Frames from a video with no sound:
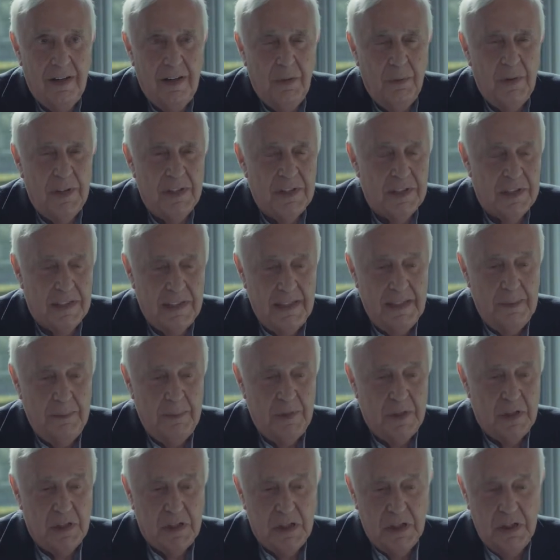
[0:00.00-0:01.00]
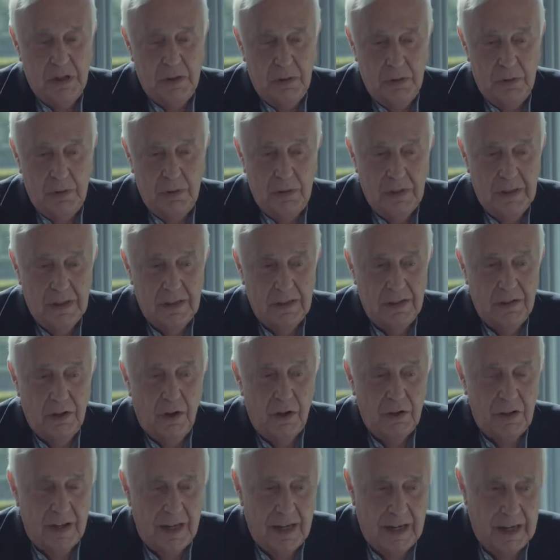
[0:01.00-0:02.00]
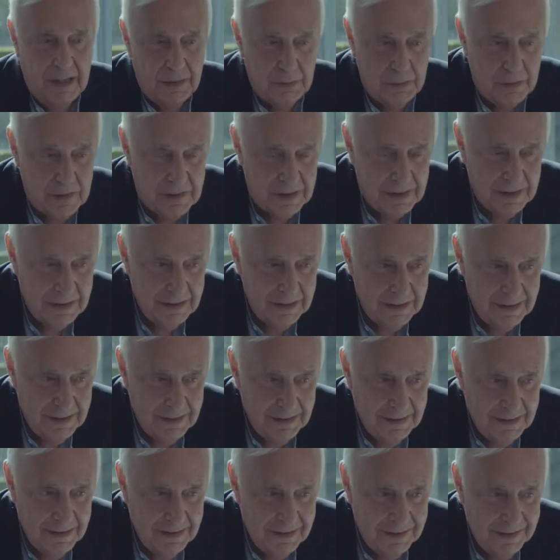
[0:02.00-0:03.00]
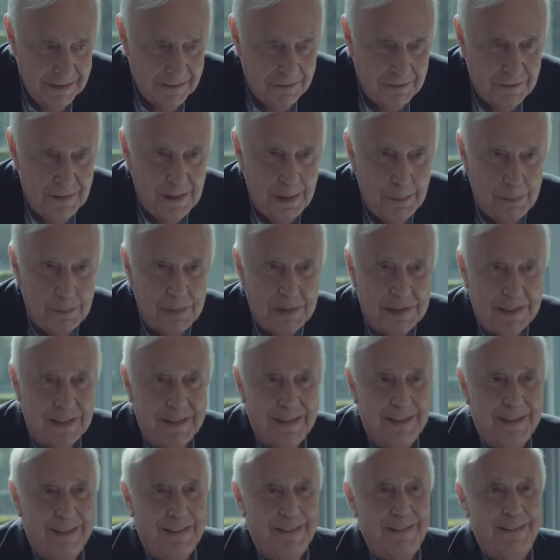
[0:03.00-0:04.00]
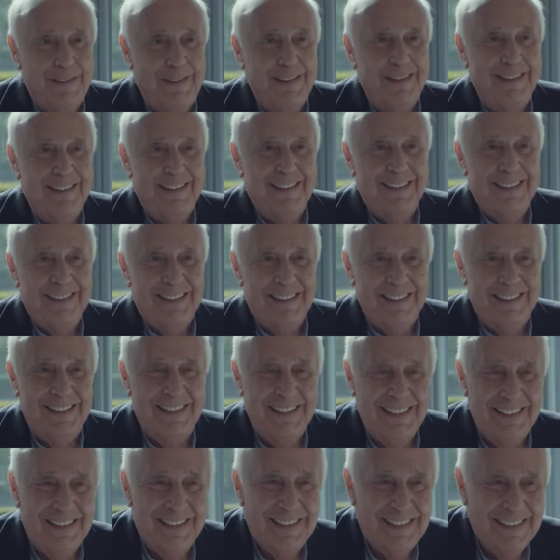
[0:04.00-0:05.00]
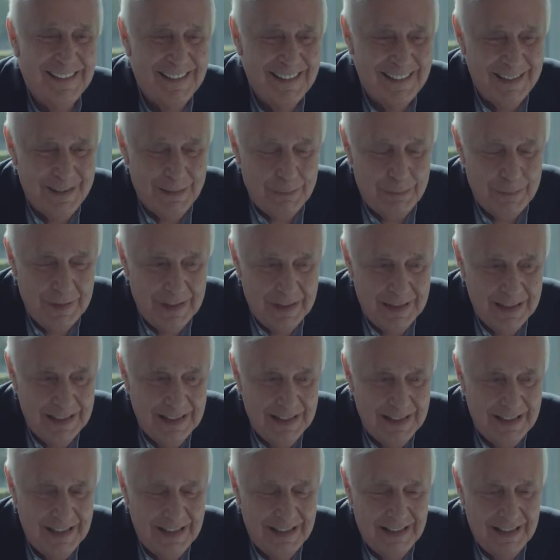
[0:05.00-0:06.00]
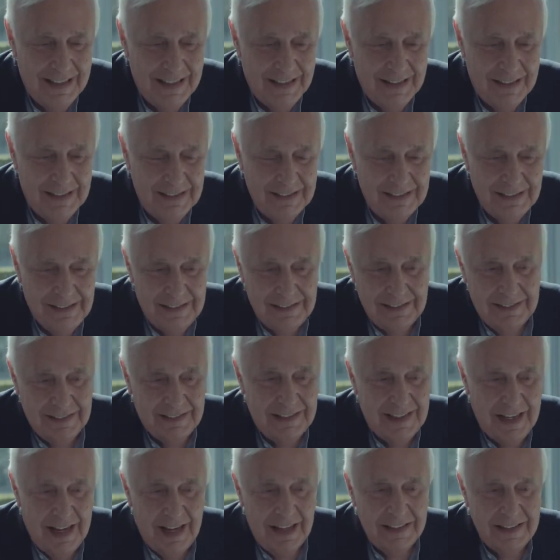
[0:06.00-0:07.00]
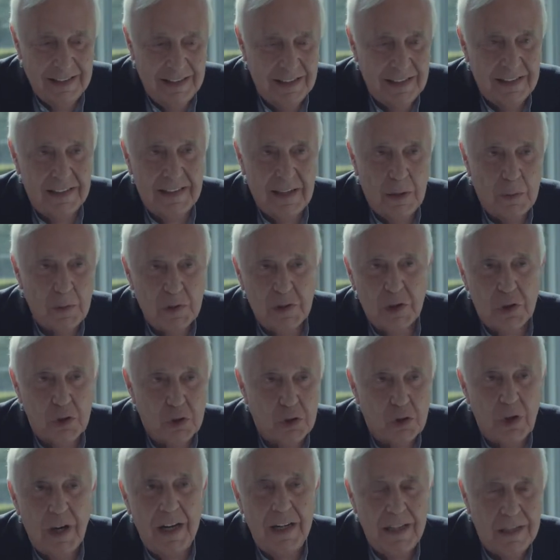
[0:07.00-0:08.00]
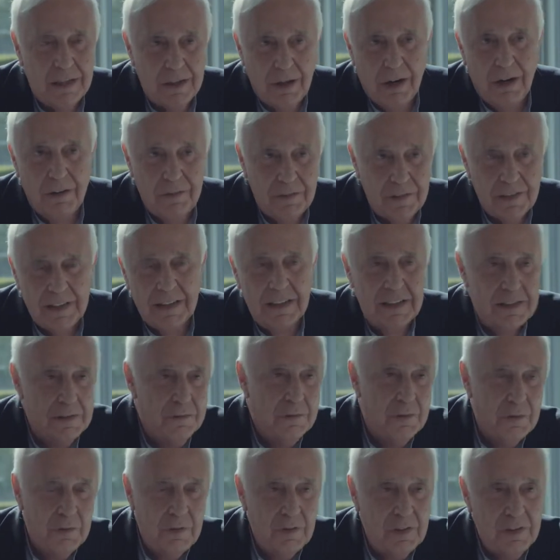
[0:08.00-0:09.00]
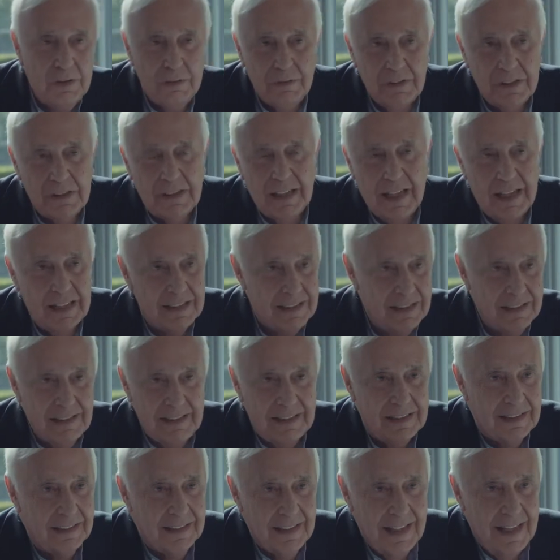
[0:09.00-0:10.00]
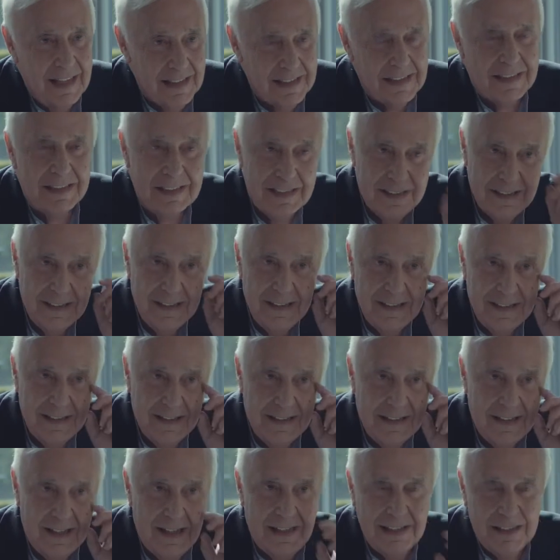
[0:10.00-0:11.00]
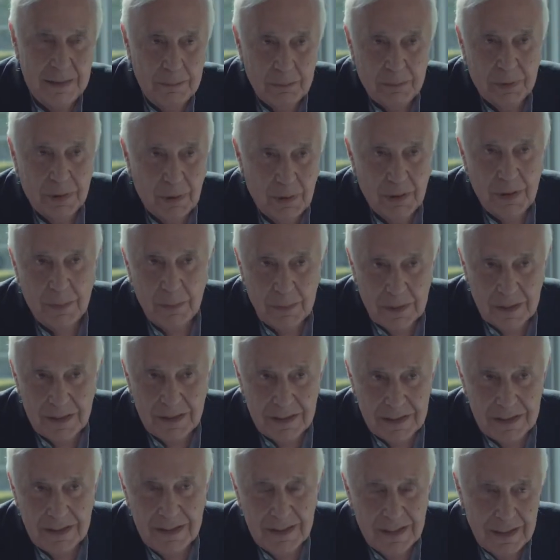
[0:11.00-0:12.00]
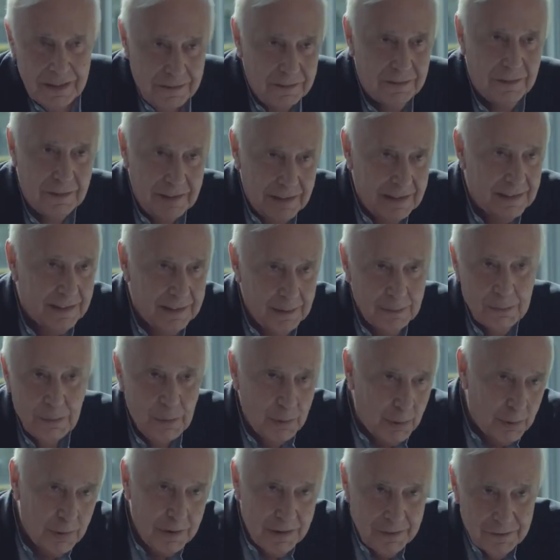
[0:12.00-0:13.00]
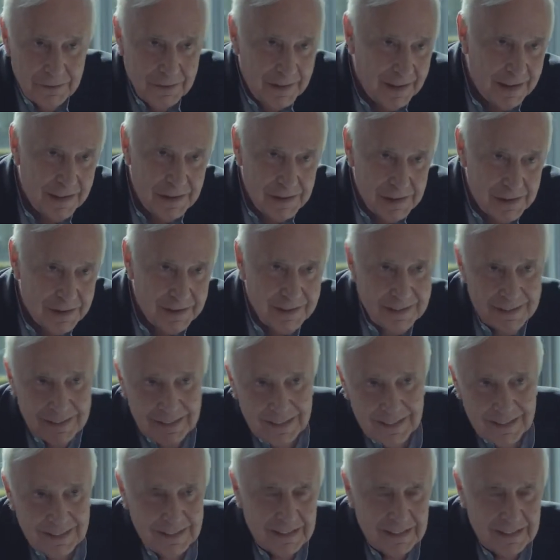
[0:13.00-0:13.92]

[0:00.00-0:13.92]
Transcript: which seemed to knock out the Phillips curve, the idea that there was a trade-off and that if you could get a little less unemployment for a little more inflation,